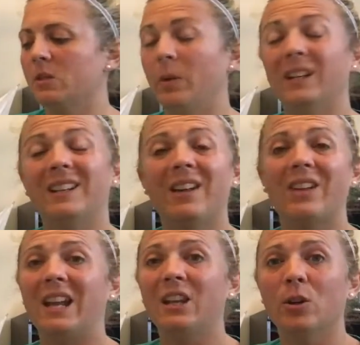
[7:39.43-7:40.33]
We didn't have
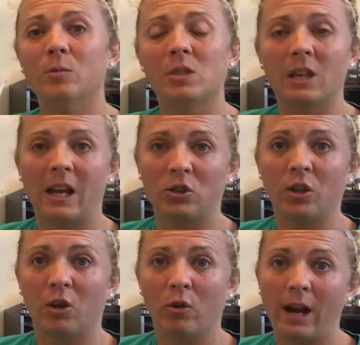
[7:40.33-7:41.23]
any homes that
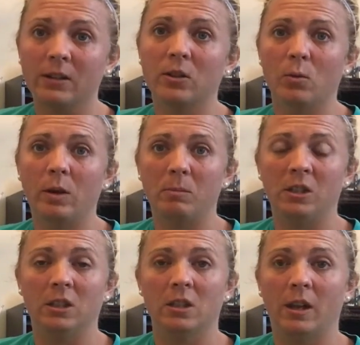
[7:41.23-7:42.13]
actually cracked the $1
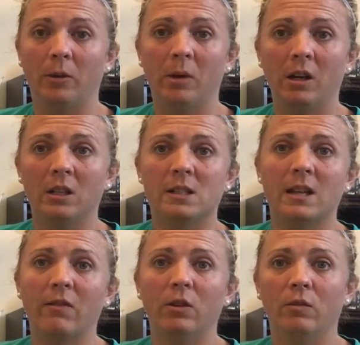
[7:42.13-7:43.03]
million mark at
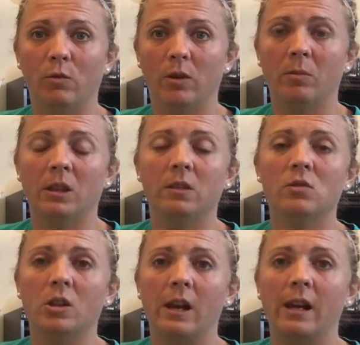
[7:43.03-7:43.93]
Stafford for the month of
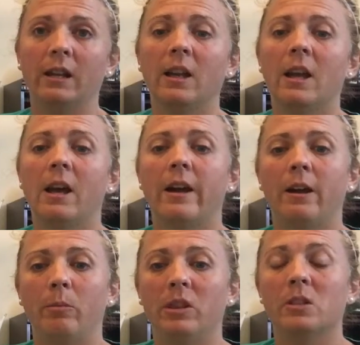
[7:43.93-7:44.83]
July,
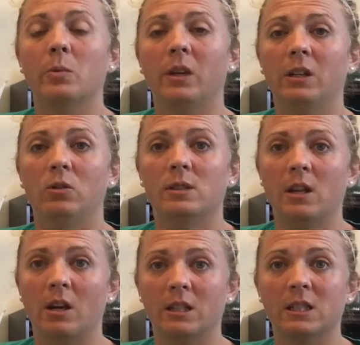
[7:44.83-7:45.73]
but this one in
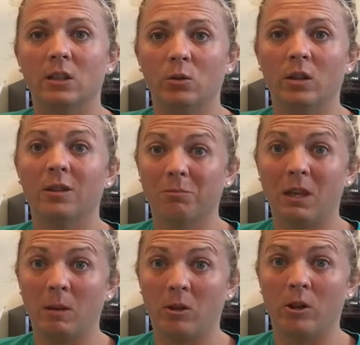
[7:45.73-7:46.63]
Augustine North
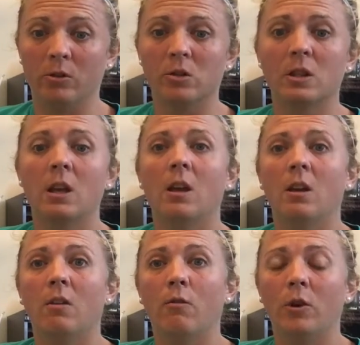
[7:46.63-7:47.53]
came close.
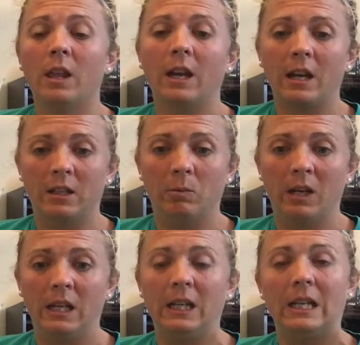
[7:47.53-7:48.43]
For that kind of
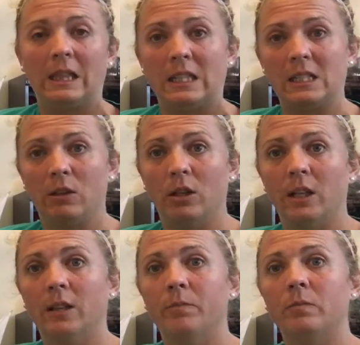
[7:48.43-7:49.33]
money in this
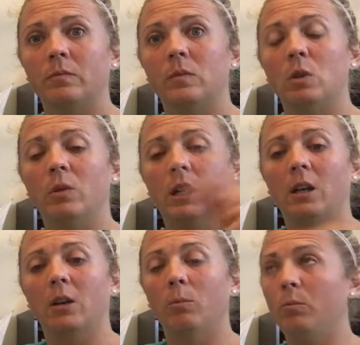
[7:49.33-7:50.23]
area, you will get
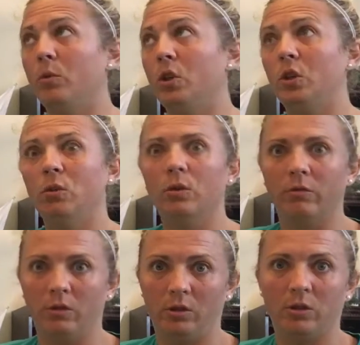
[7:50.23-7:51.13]
a
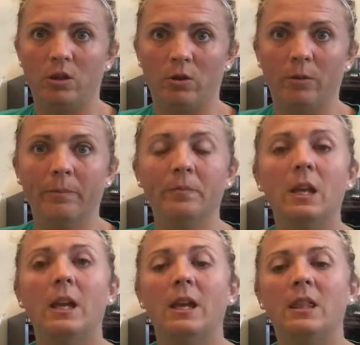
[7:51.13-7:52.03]
beautiful home.
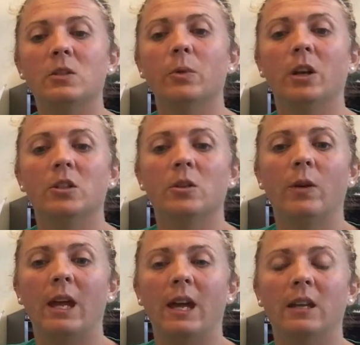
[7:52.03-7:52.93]
This one also
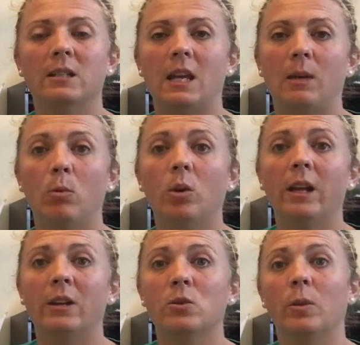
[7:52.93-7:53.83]
had a pool
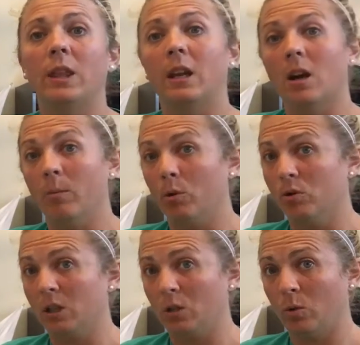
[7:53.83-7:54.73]
house with a
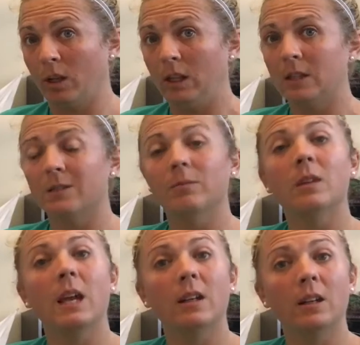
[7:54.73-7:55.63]
composting toilet
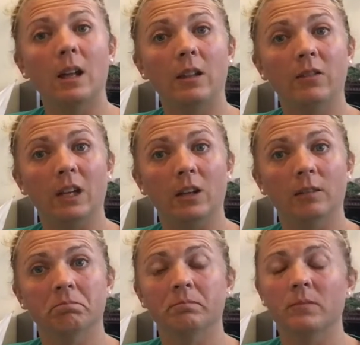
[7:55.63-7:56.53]
and an elevator.
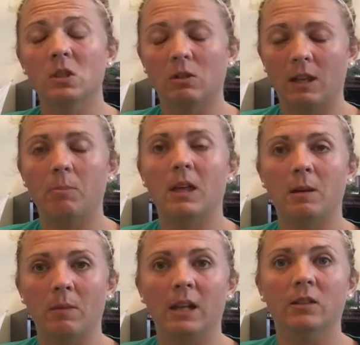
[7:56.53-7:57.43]
So keep that
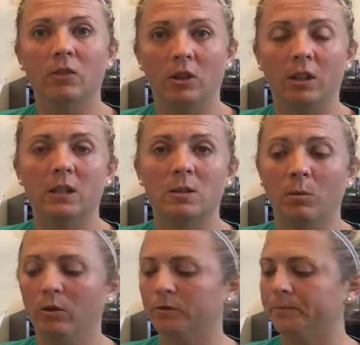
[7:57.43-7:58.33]
in mind if you're looking to
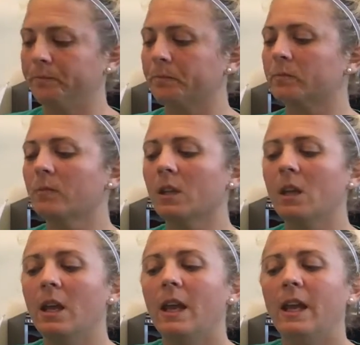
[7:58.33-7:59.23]
move.
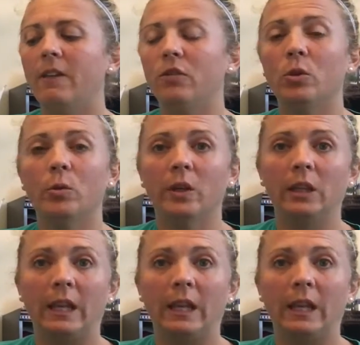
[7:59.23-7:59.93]
If you would